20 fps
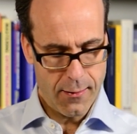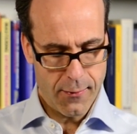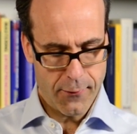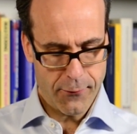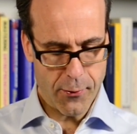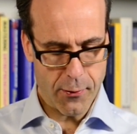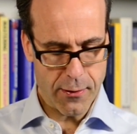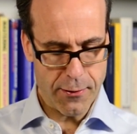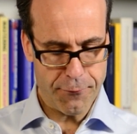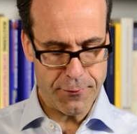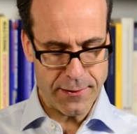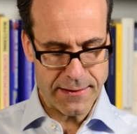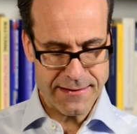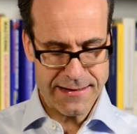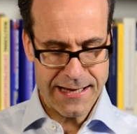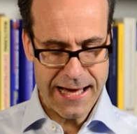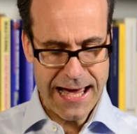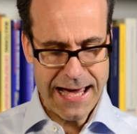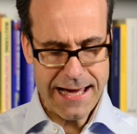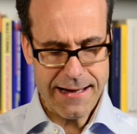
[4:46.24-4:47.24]
So if we
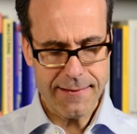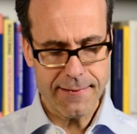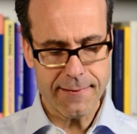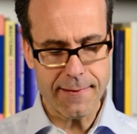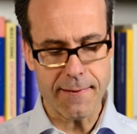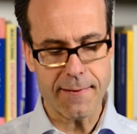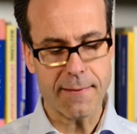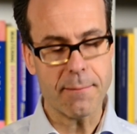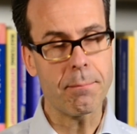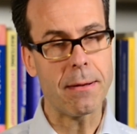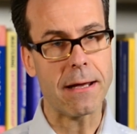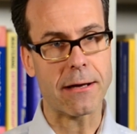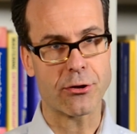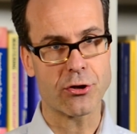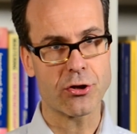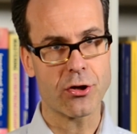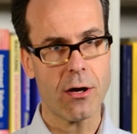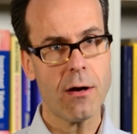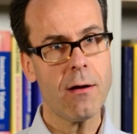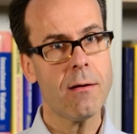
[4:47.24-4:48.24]
take this
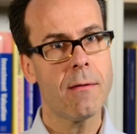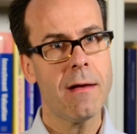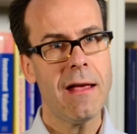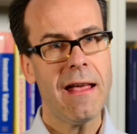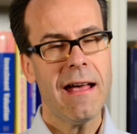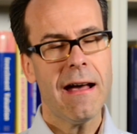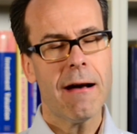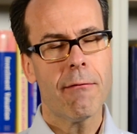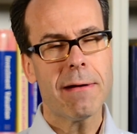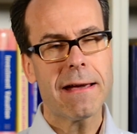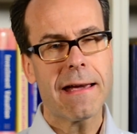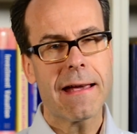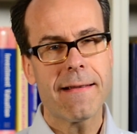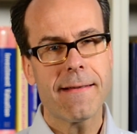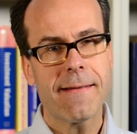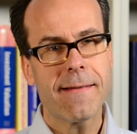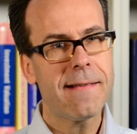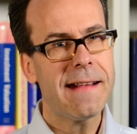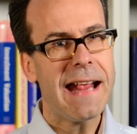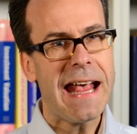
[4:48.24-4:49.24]
picture, we can
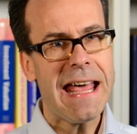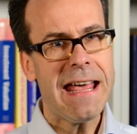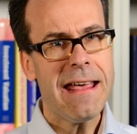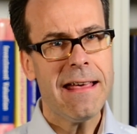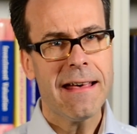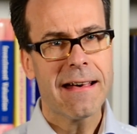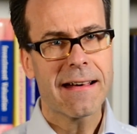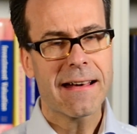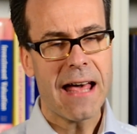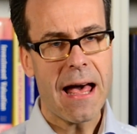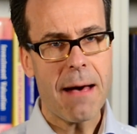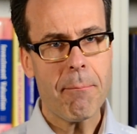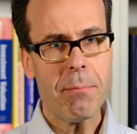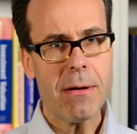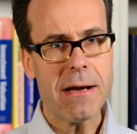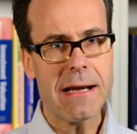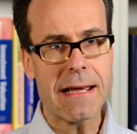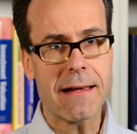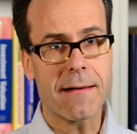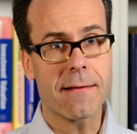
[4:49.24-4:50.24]
say
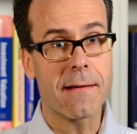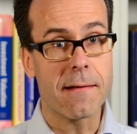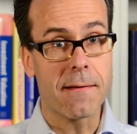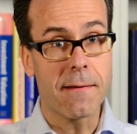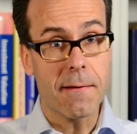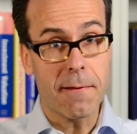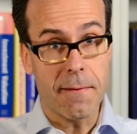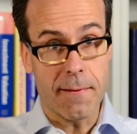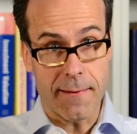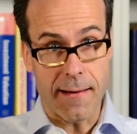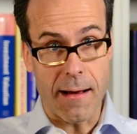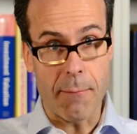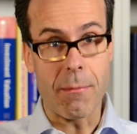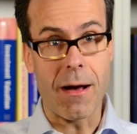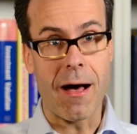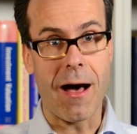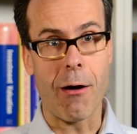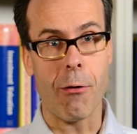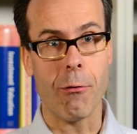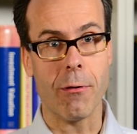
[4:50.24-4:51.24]
companies, and this
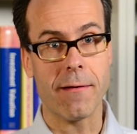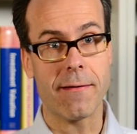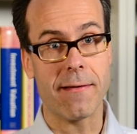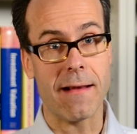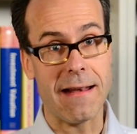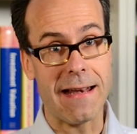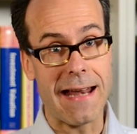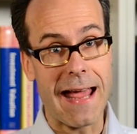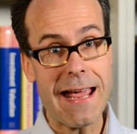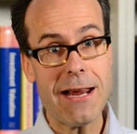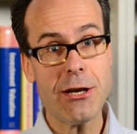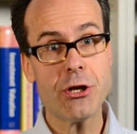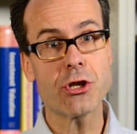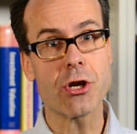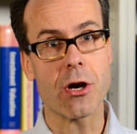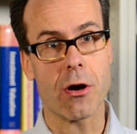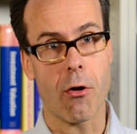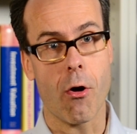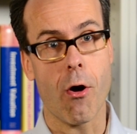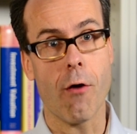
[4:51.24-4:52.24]
somehow is the
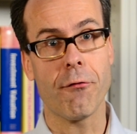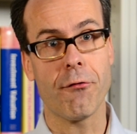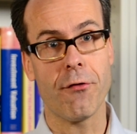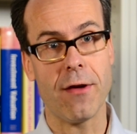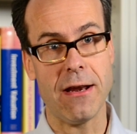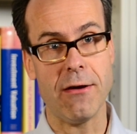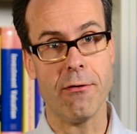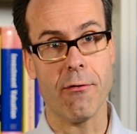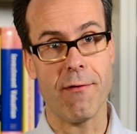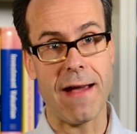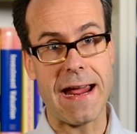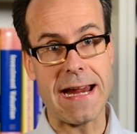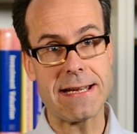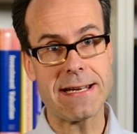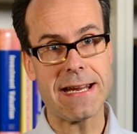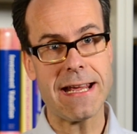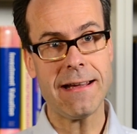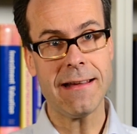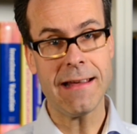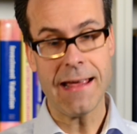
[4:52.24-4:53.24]
nature of
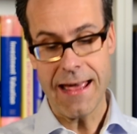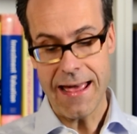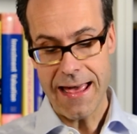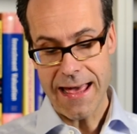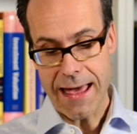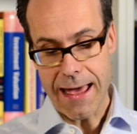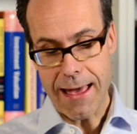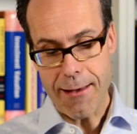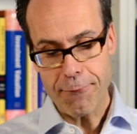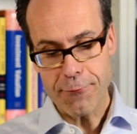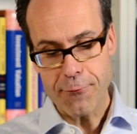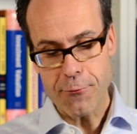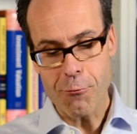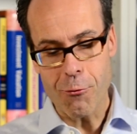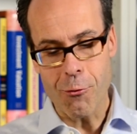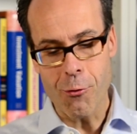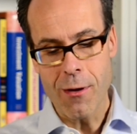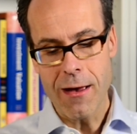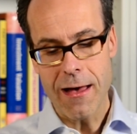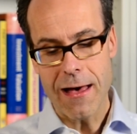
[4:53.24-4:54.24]
innovating, have
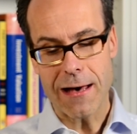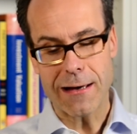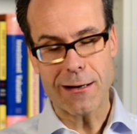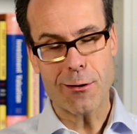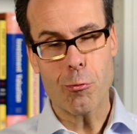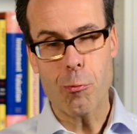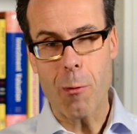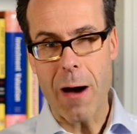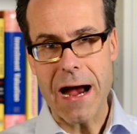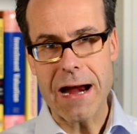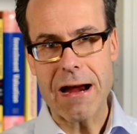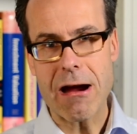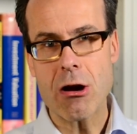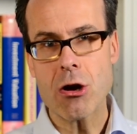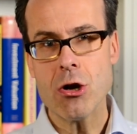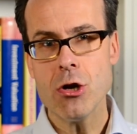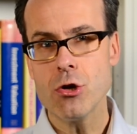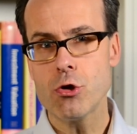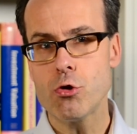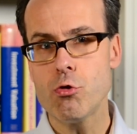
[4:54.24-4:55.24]
to
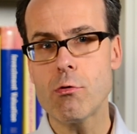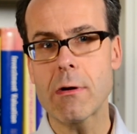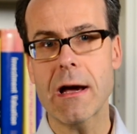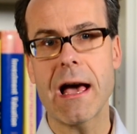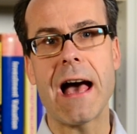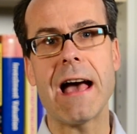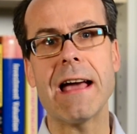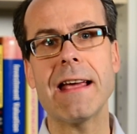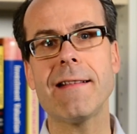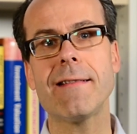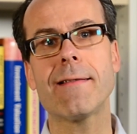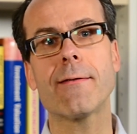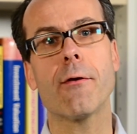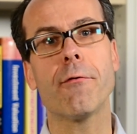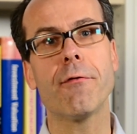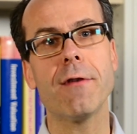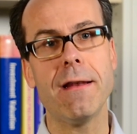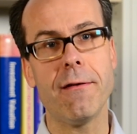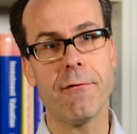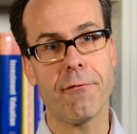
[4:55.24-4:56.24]
acquire two kinds
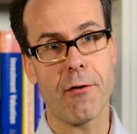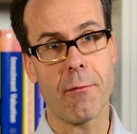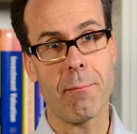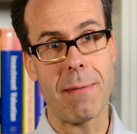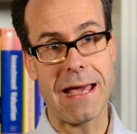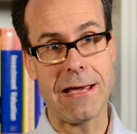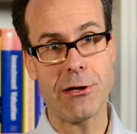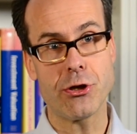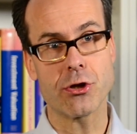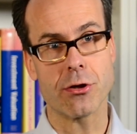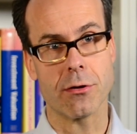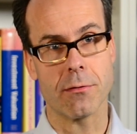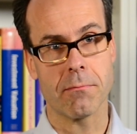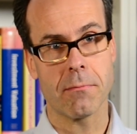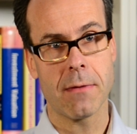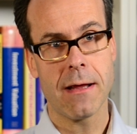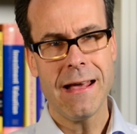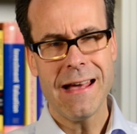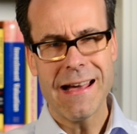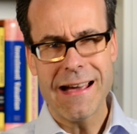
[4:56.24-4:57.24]
of information.
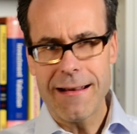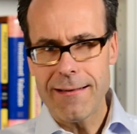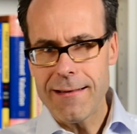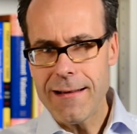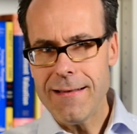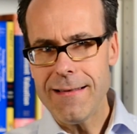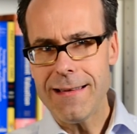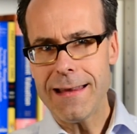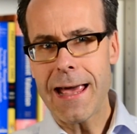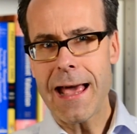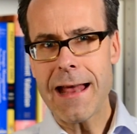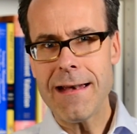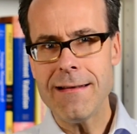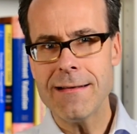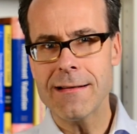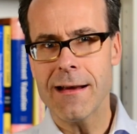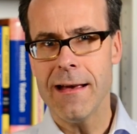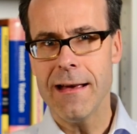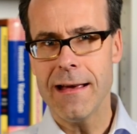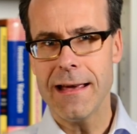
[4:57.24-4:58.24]
As in the
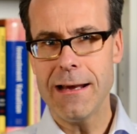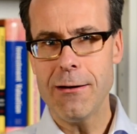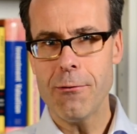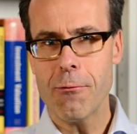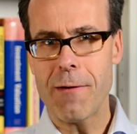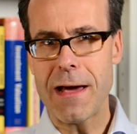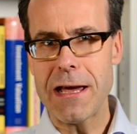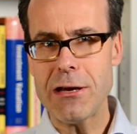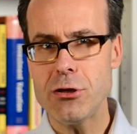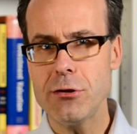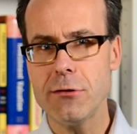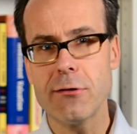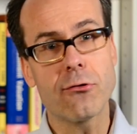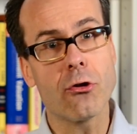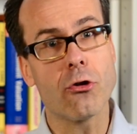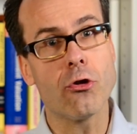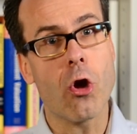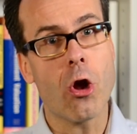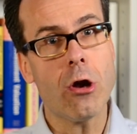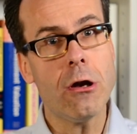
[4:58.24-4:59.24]
end, innovation is
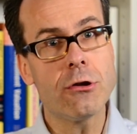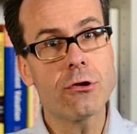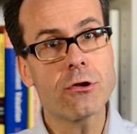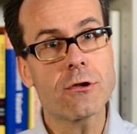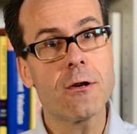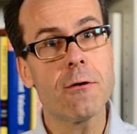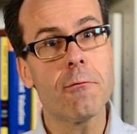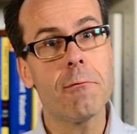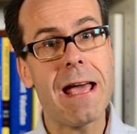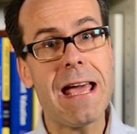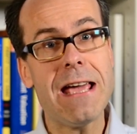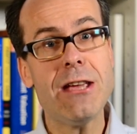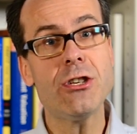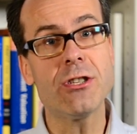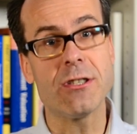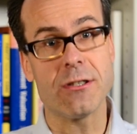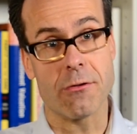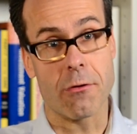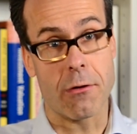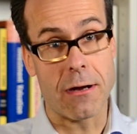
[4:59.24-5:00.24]
a knowledge
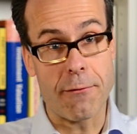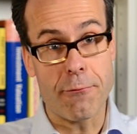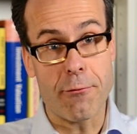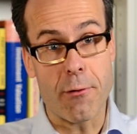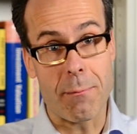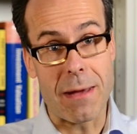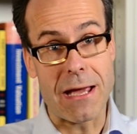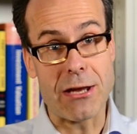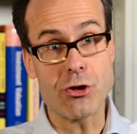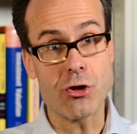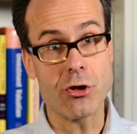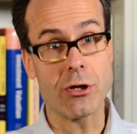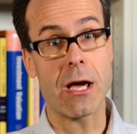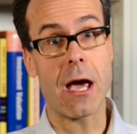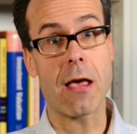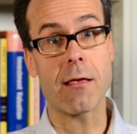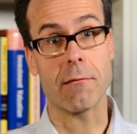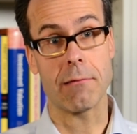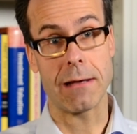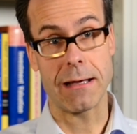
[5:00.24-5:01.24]
creation or information
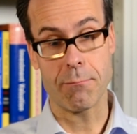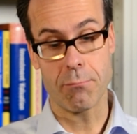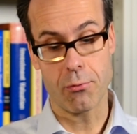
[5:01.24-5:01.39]
gathering